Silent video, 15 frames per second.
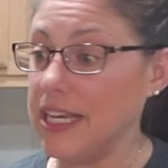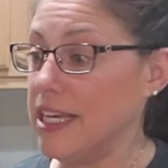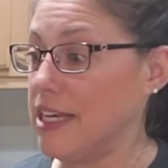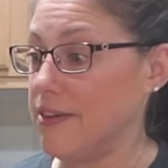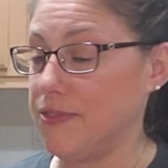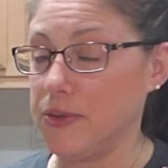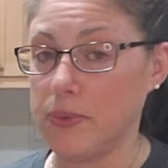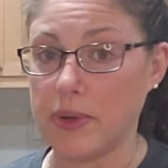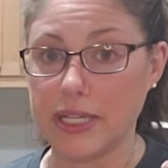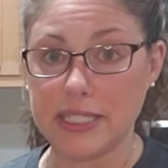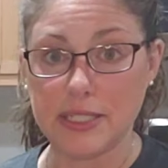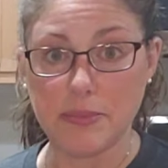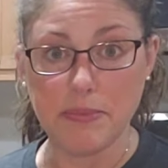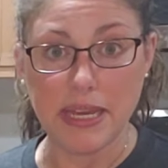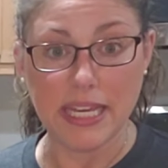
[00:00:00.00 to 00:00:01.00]
If you wanted
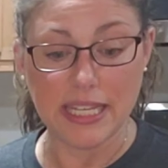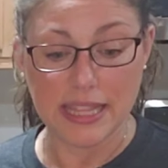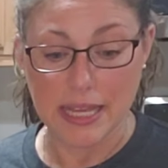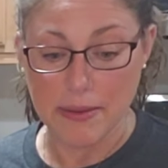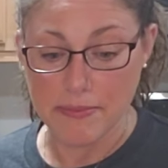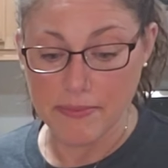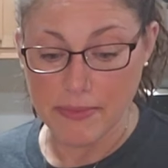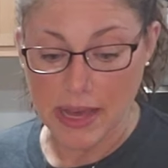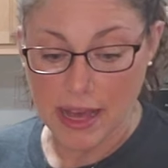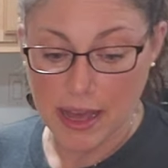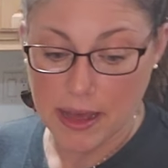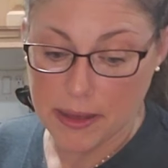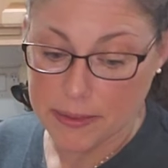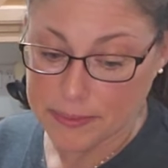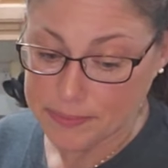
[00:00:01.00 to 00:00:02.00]
to make
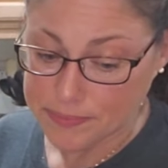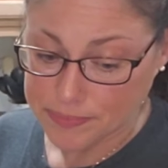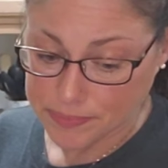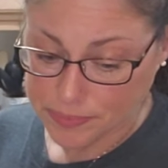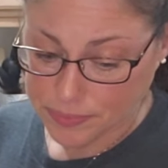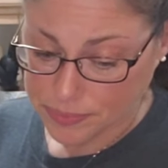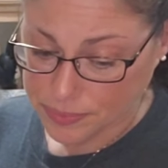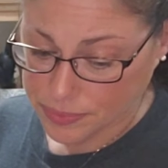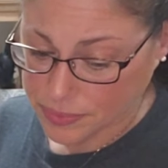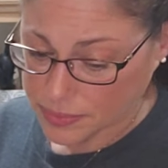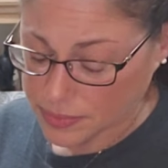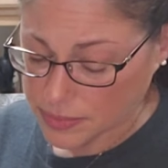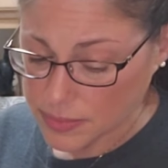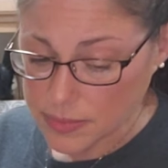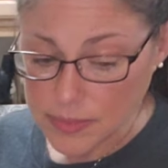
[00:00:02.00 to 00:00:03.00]
them
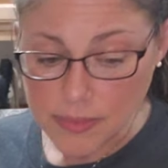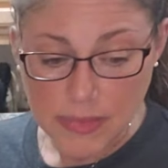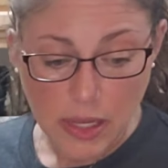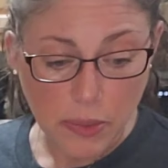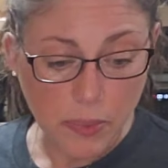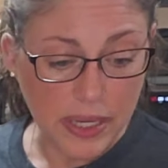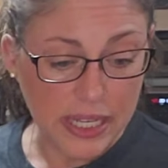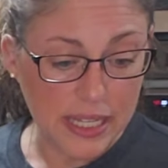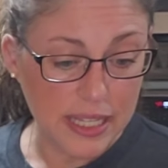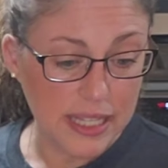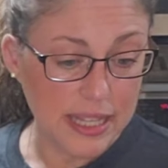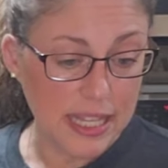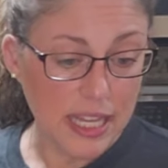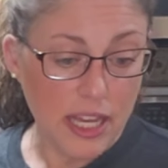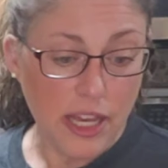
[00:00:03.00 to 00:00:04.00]

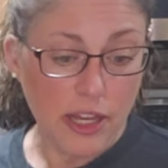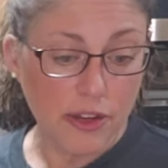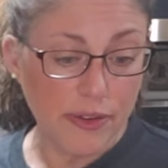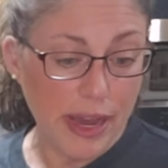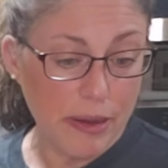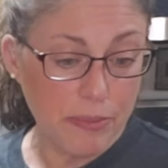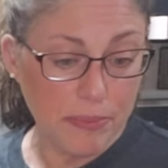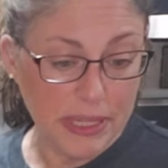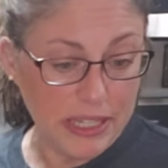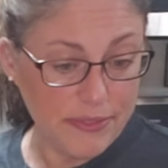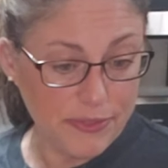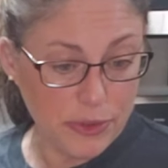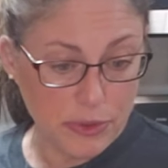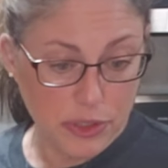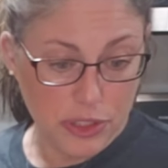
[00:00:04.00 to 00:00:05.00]
with ground
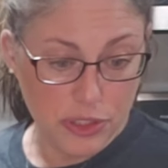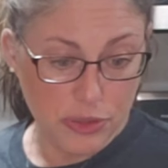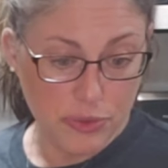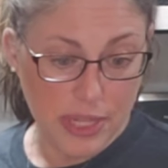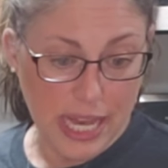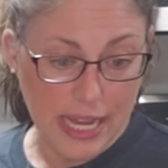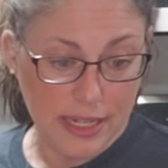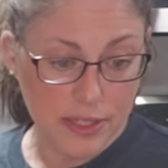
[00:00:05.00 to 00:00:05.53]
beef, you could do that